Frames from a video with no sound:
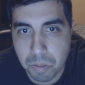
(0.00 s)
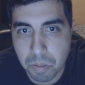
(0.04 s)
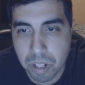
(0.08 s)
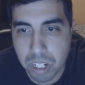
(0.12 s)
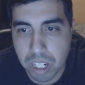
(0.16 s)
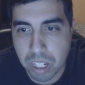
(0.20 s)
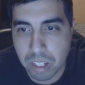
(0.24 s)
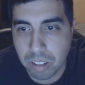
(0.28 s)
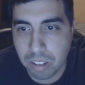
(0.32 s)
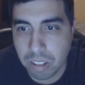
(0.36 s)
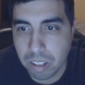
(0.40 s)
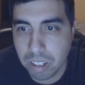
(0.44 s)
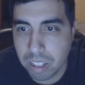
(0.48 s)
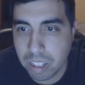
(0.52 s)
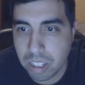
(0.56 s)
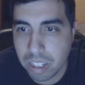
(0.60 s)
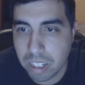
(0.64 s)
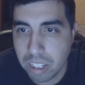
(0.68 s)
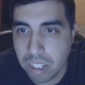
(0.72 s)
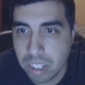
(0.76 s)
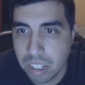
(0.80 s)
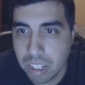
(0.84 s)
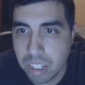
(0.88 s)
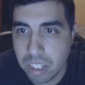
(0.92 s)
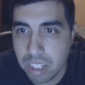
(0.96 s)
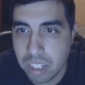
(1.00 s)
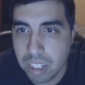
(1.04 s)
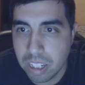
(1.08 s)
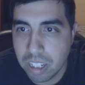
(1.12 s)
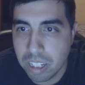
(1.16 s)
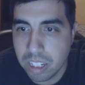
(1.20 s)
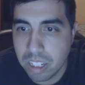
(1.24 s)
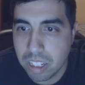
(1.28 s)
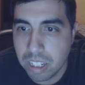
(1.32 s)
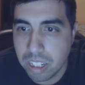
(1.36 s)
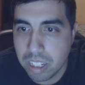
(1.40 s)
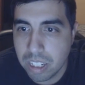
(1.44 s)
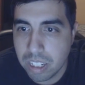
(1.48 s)
Well,
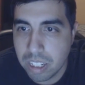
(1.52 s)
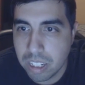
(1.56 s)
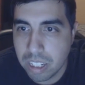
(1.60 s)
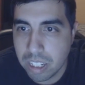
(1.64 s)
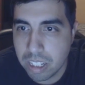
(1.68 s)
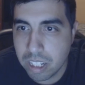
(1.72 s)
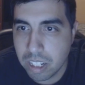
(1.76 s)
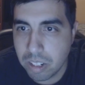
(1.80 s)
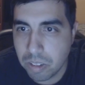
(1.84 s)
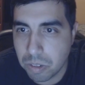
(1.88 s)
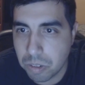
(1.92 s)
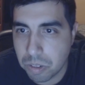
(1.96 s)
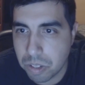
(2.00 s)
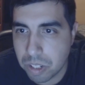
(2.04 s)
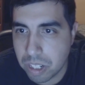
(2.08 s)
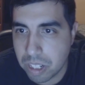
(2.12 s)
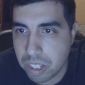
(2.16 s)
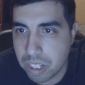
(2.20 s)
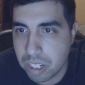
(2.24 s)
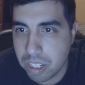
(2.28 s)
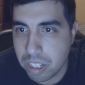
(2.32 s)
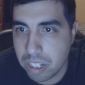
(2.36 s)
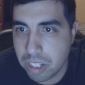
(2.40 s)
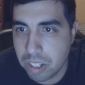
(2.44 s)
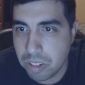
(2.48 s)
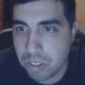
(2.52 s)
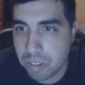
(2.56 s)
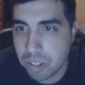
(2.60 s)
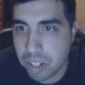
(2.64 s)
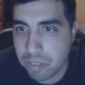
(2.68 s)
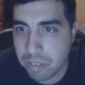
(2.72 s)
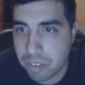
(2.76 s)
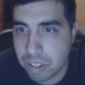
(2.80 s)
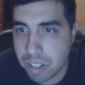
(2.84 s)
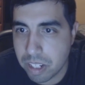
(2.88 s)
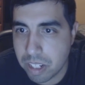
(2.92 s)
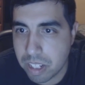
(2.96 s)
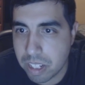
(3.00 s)
Netero-san, didn't you
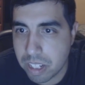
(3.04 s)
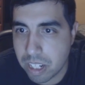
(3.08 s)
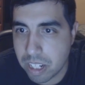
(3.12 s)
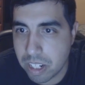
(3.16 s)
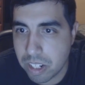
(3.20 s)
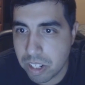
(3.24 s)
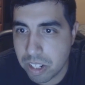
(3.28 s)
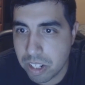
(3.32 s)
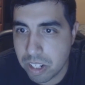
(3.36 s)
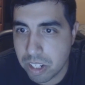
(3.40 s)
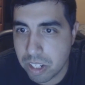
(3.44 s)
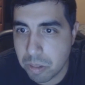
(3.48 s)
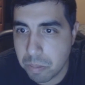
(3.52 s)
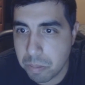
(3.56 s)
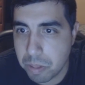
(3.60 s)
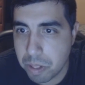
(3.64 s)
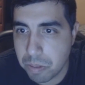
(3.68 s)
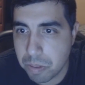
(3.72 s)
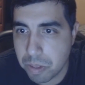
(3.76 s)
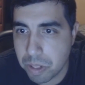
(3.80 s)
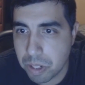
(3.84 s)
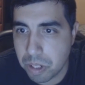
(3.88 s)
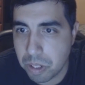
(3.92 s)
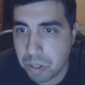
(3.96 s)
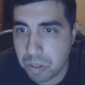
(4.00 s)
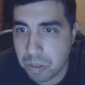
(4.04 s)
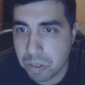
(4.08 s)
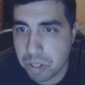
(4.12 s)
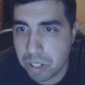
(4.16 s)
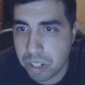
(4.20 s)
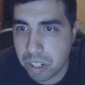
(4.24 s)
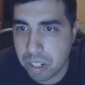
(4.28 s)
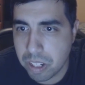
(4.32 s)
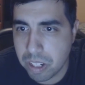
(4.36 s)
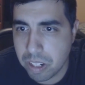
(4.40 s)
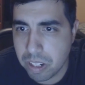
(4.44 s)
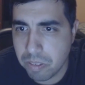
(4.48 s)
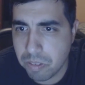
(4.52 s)
have the sensation somebody was
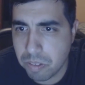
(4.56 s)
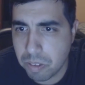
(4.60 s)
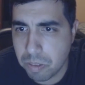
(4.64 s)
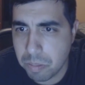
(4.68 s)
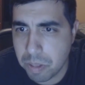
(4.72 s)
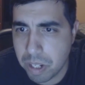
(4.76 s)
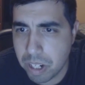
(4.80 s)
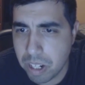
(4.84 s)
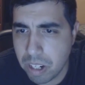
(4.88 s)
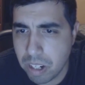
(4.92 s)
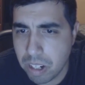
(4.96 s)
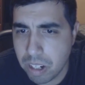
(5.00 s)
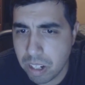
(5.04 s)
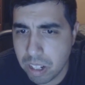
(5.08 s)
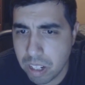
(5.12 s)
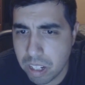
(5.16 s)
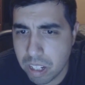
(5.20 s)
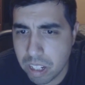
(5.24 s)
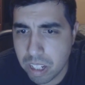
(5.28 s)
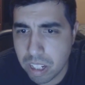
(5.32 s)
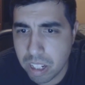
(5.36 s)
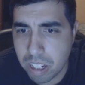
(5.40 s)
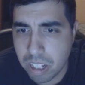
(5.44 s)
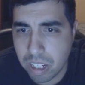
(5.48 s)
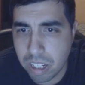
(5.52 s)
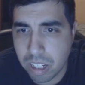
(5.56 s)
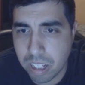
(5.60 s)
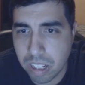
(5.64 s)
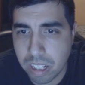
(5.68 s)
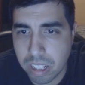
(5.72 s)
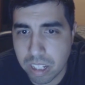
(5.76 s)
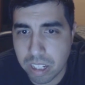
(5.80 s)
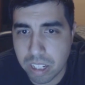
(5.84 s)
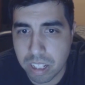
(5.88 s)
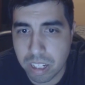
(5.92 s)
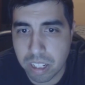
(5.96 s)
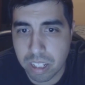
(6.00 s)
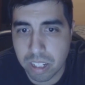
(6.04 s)
closing in from there?
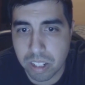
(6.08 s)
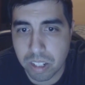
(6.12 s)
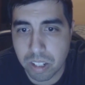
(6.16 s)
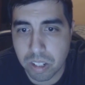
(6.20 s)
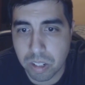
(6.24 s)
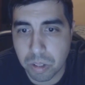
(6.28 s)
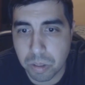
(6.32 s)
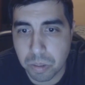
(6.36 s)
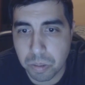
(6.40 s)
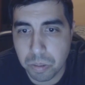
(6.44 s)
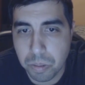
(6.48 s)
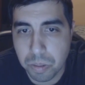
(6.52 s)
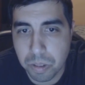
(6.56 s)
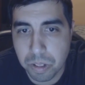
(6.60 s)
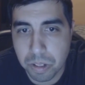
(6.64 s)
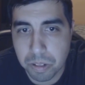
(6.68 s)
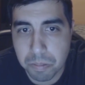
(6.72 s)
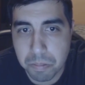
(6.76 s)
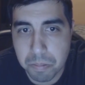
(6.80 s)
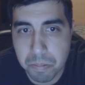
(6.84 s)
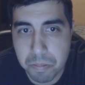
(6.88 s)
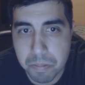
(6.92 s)
No.